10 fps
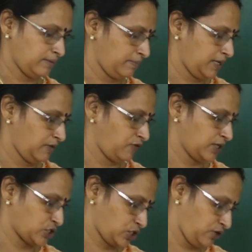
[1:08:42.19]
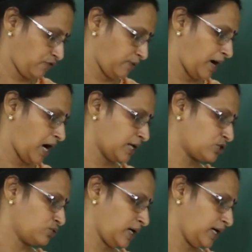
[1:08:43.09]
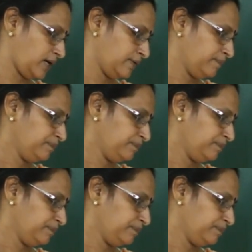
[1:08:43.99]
be a function from R to R.